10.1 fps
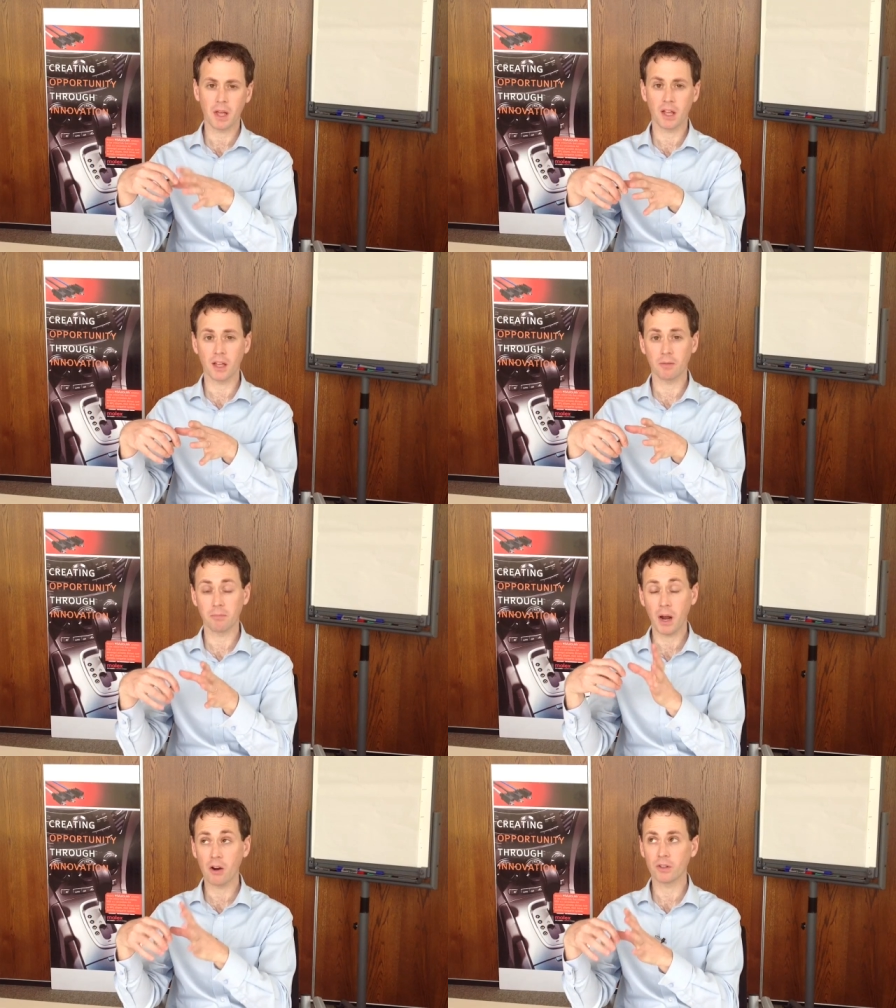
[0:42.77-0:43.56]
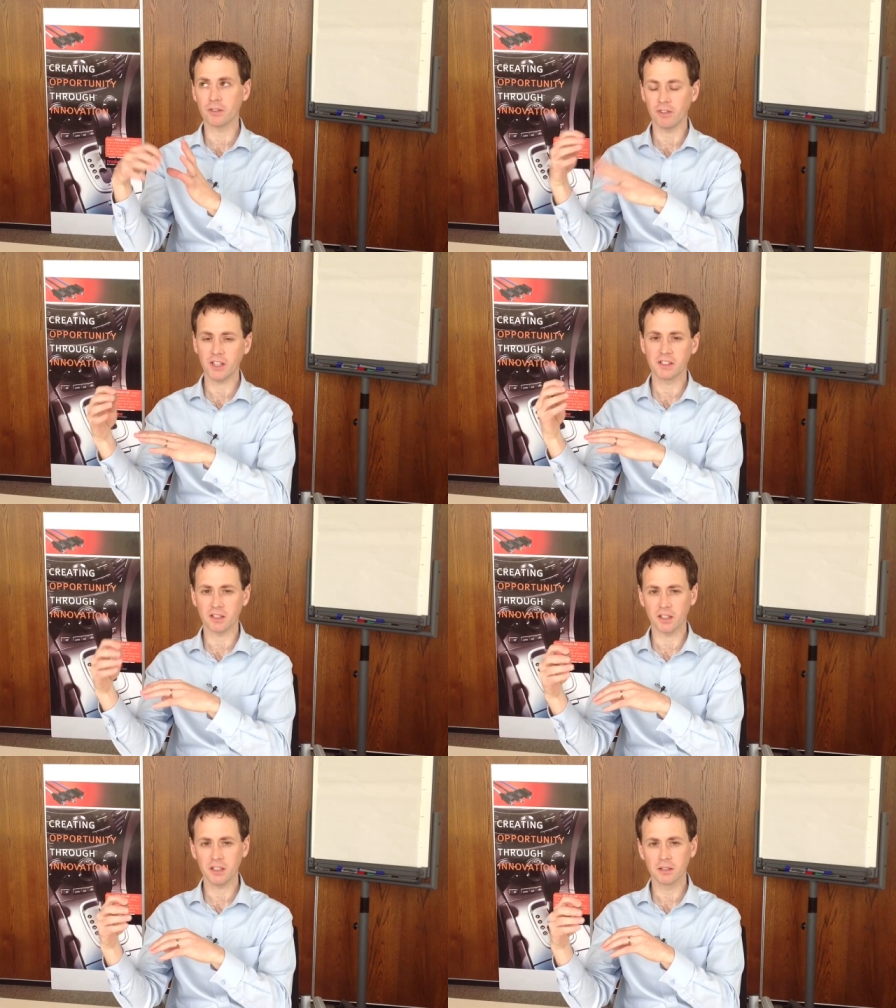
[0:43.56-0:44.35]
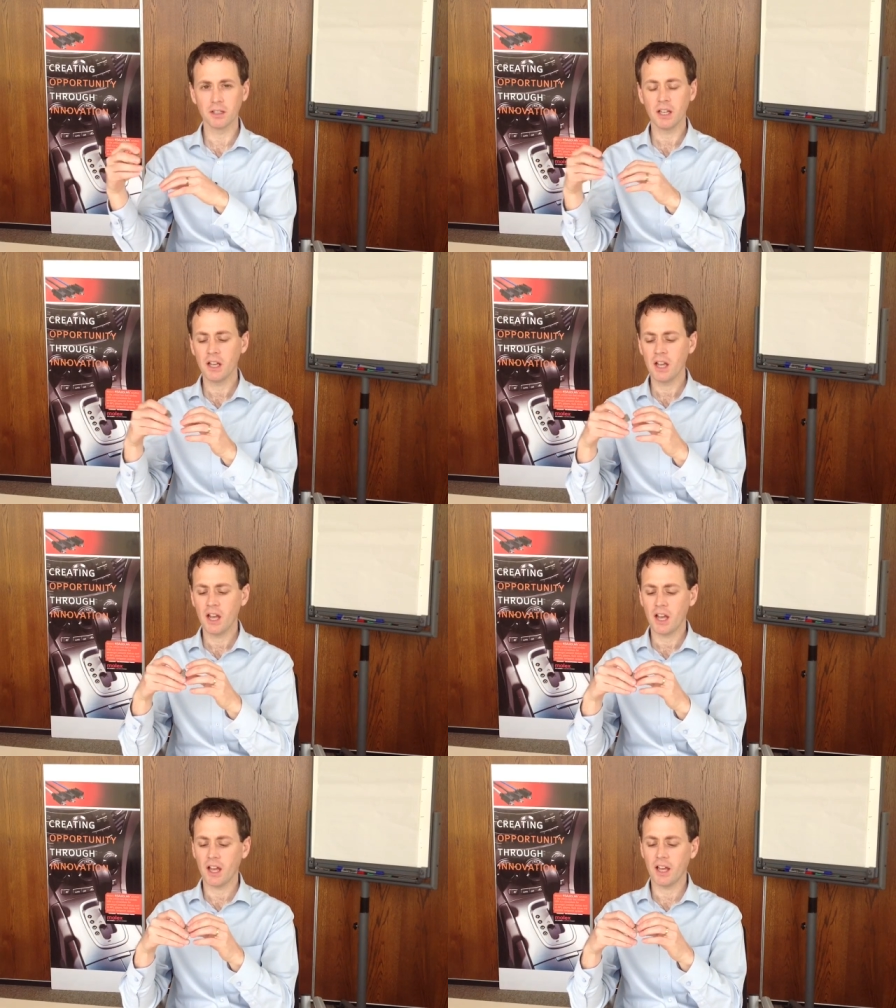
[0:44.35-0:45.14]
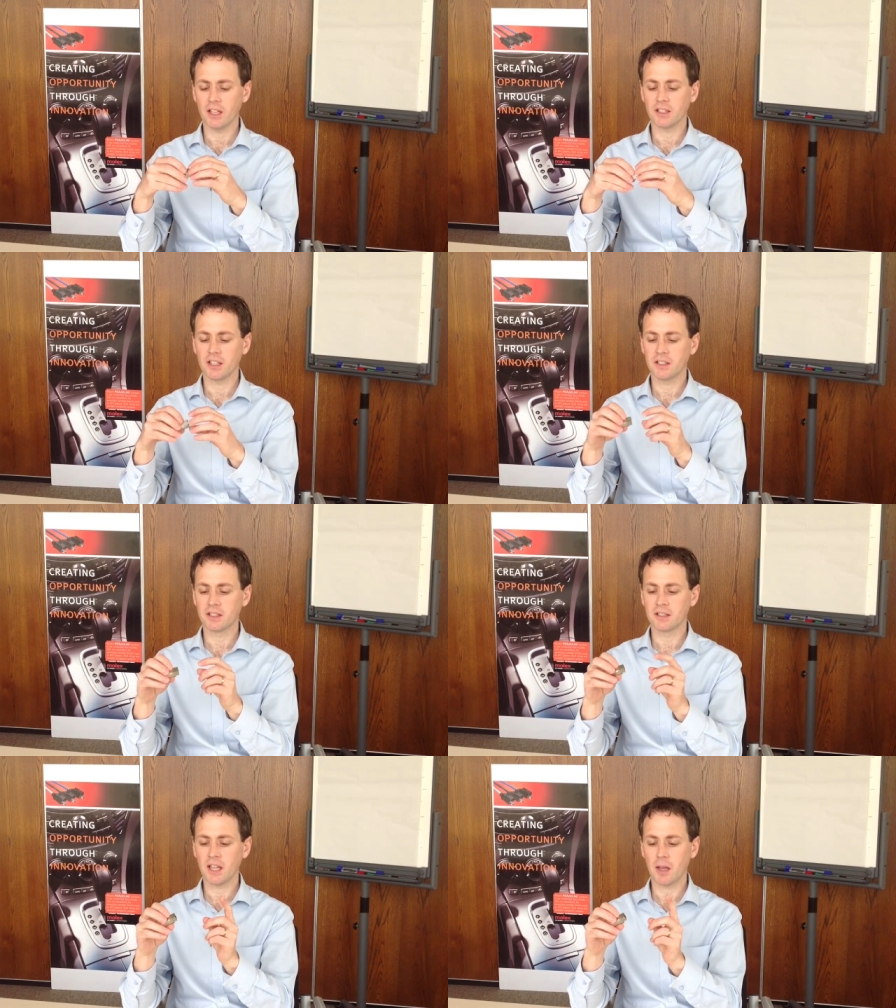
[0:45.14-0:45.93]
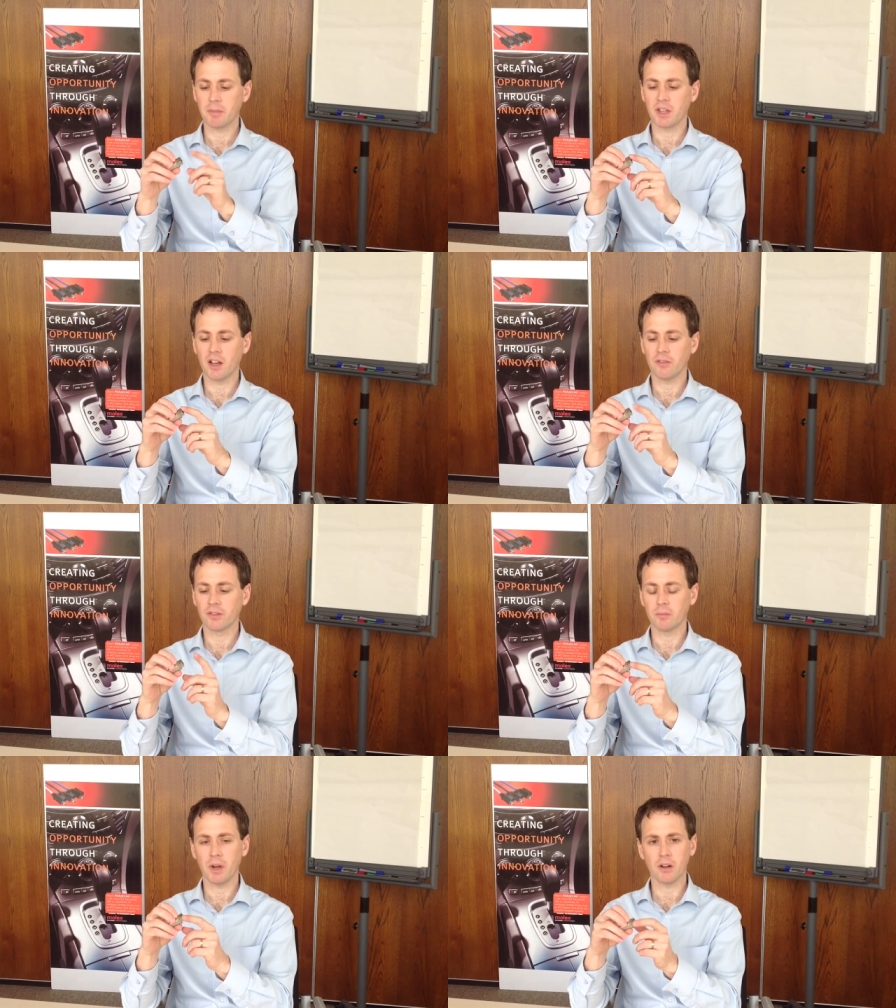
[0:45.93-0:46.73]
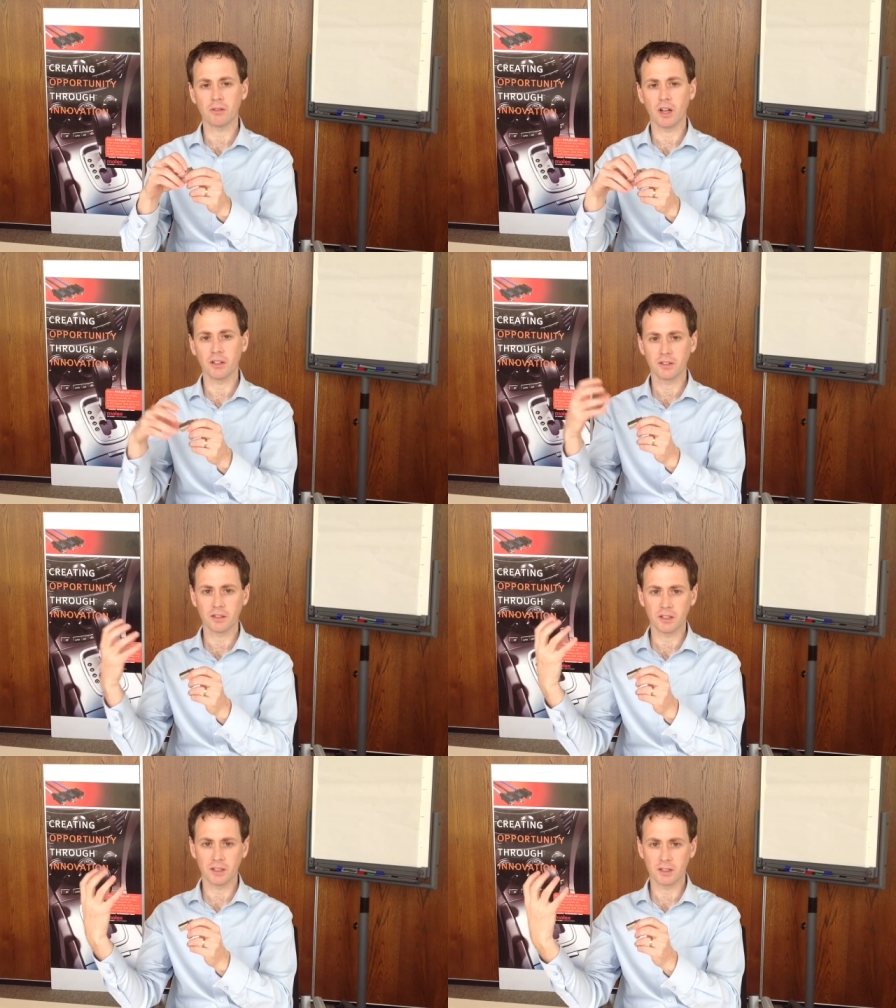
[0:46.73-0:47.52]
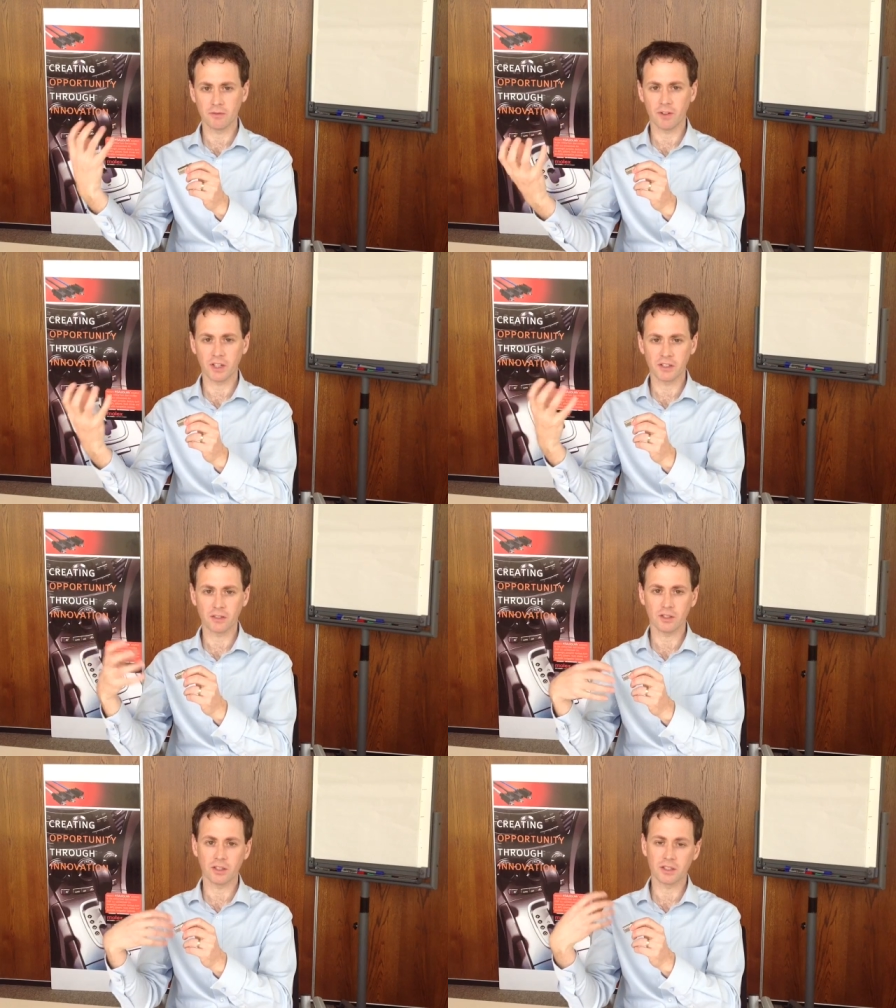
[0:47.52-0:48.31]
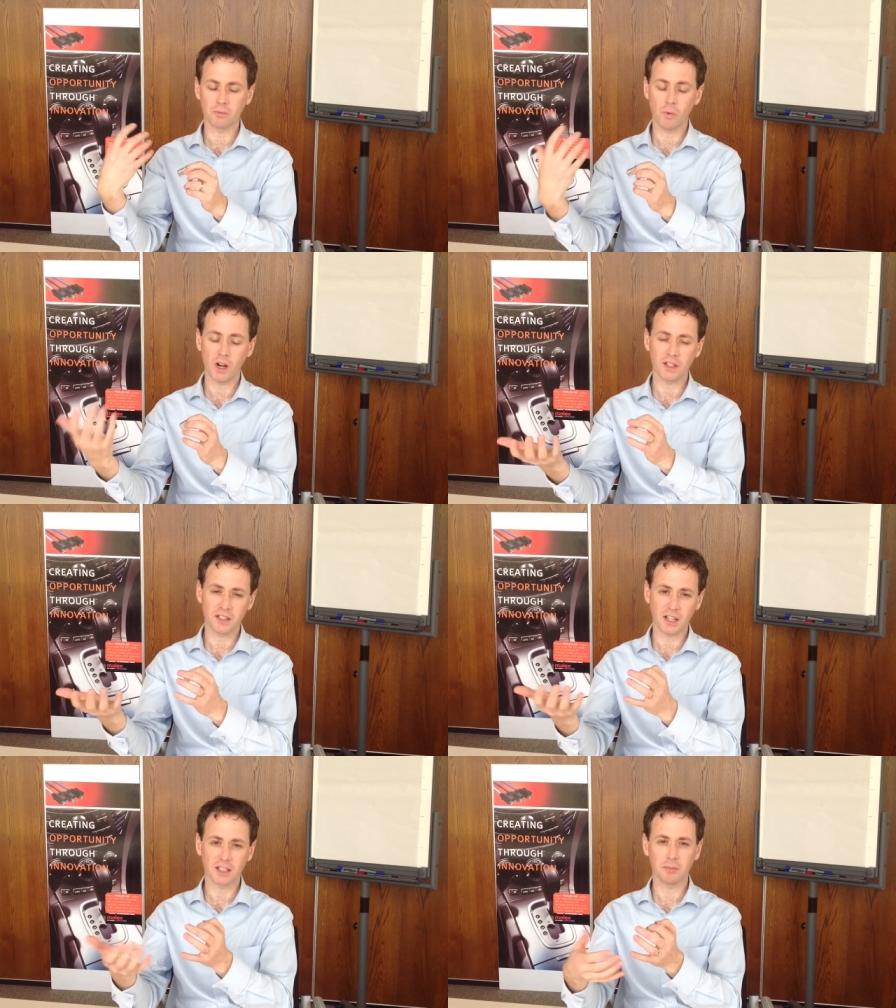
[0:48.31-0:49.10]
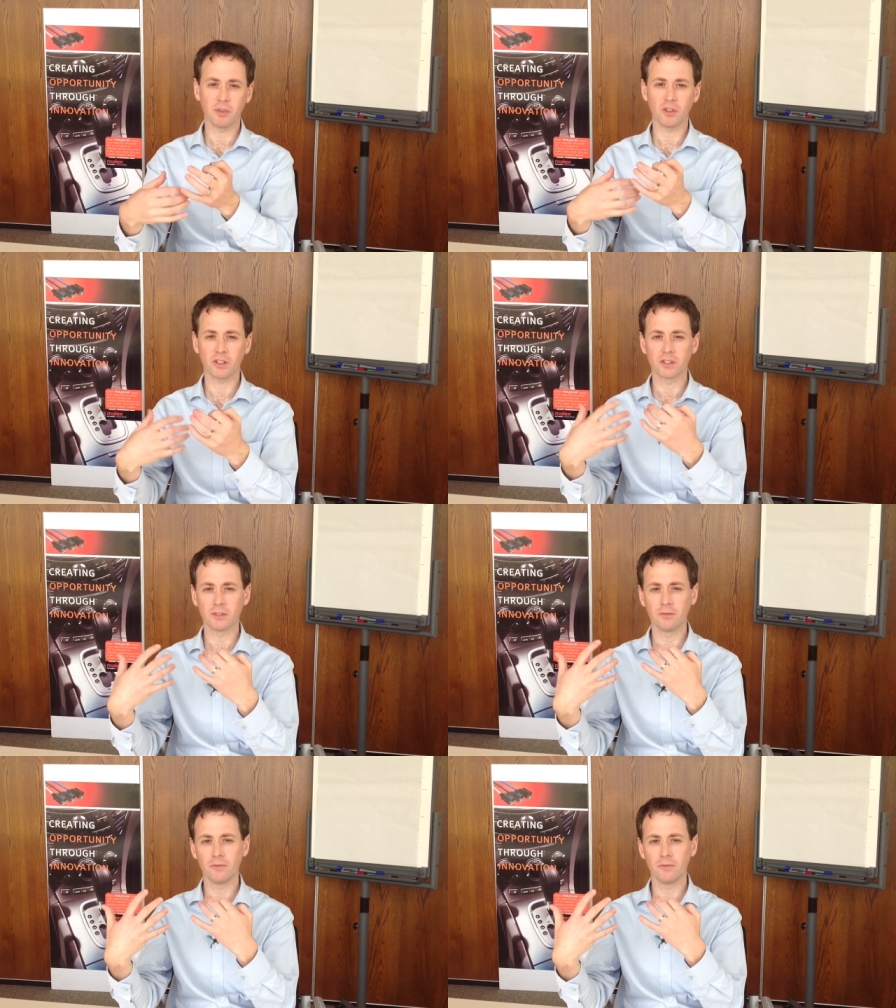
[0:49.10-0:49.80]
uh, power device side, and it's tapping off the power onto the device, such as wireless access points,